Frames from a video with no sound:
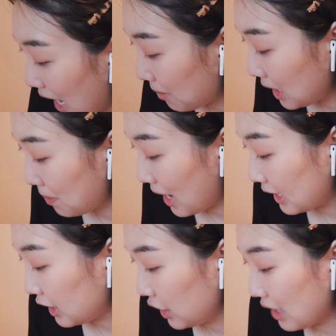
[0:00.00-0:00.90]
How many
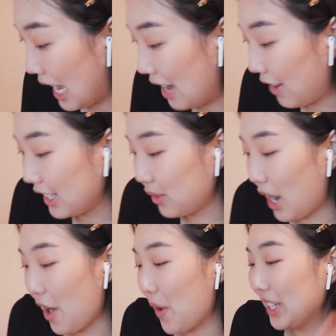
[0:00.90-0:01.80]
pets do you have? I
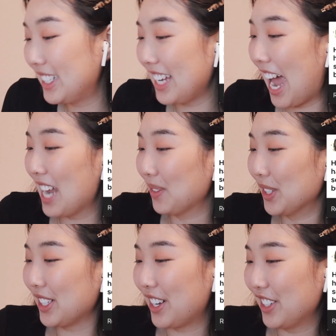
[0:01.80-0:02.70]
swear I always see
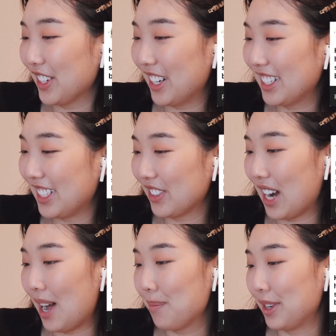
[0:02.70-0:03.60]
animals on your
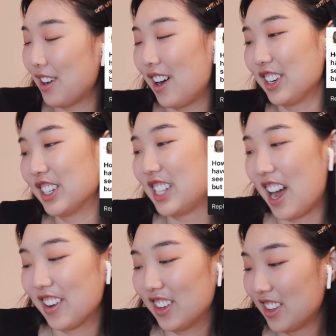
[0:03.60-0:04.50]
Instagram, but not on your
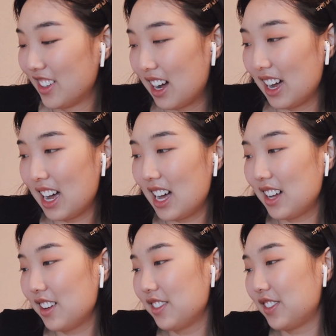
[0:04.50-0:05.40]
channel. I
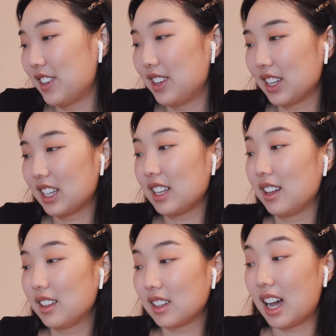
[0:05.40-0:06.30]
have
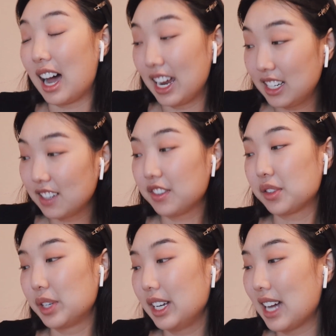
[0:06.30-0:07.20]
kind of
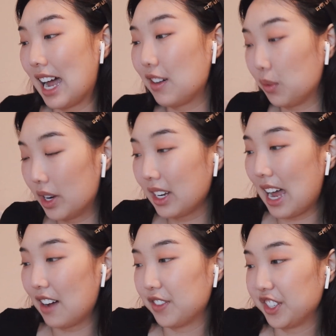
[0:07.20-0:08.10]
three. I have one
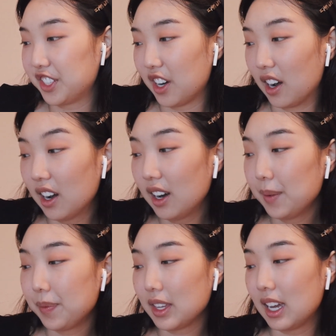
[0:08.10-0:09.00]
cat for sure,
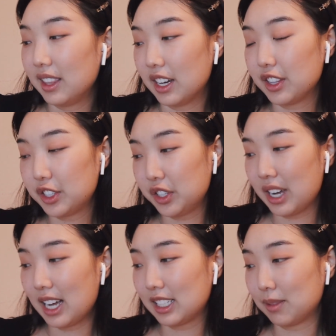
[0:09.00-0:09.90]
and the other two
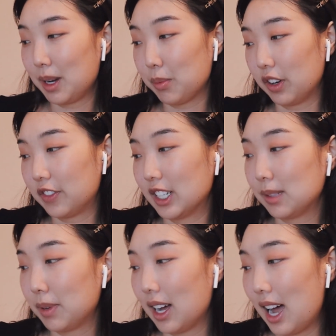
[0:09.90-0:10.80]
cats are my
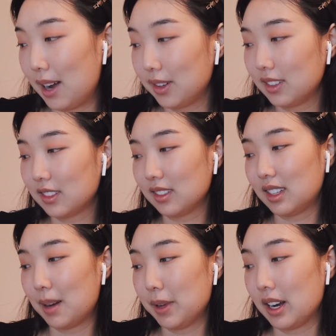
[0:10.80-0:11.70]
boyfriend's, but
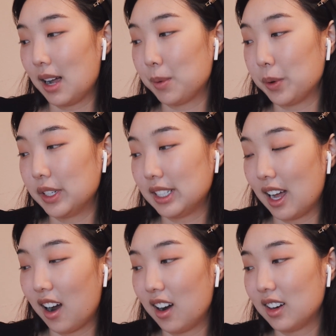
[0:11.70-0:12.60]
I mean, I'm always
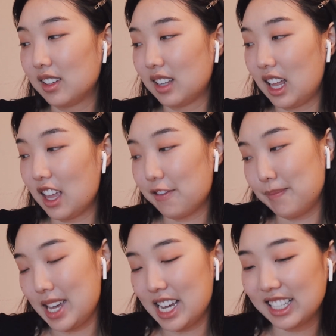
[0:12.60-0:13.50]
there. They
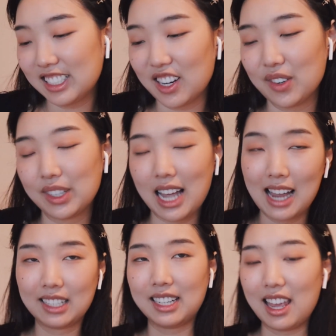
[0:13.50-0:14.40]
love me, so
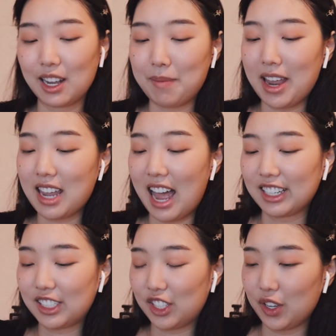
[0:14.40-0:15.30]
I say they're my
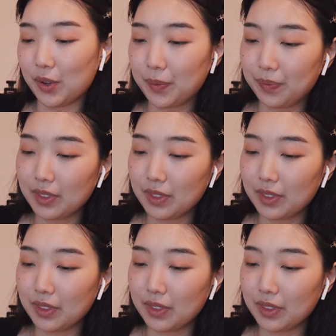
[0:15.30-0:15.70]
cats too.